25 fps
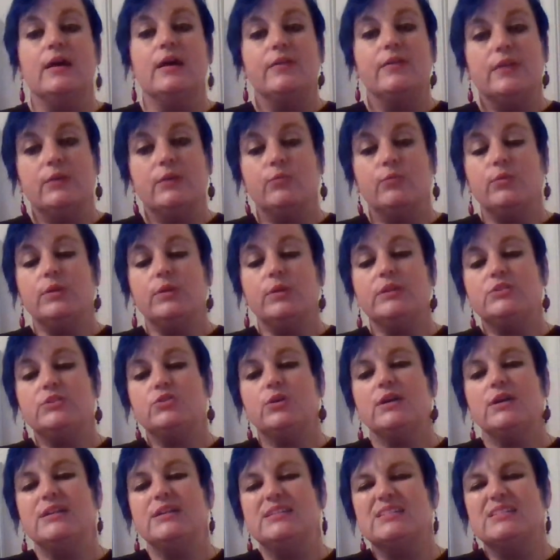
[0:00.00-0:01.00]
they really
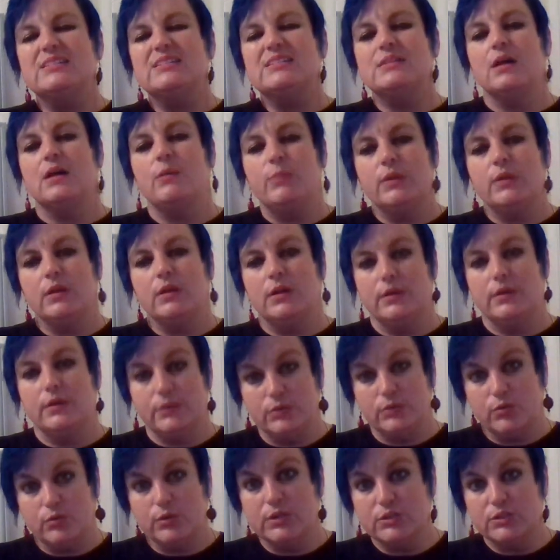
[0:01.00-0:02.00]
tried to stop a lot of
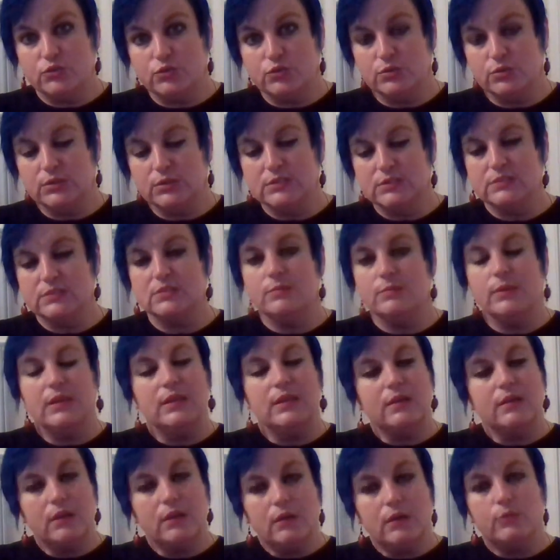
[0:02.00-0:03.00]
the traditionalism, and
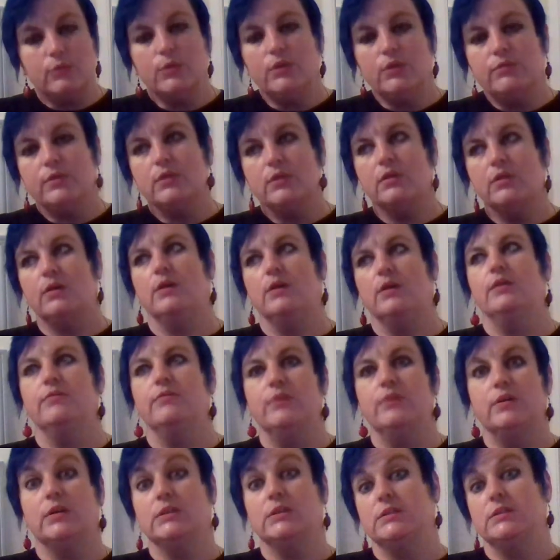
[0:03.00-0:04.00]
they got rid of a lot of
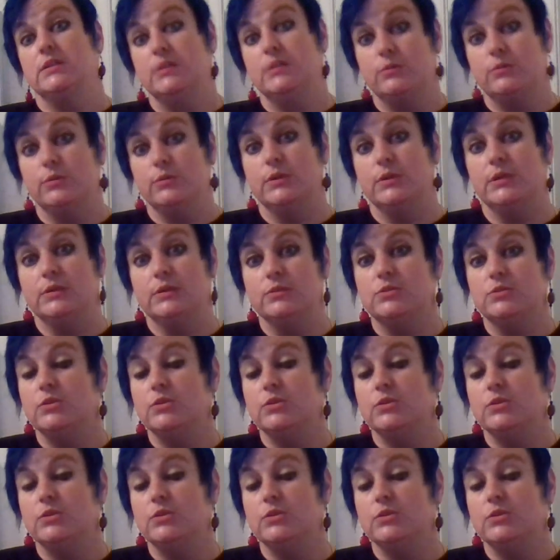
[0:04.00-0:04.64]
their antiquities.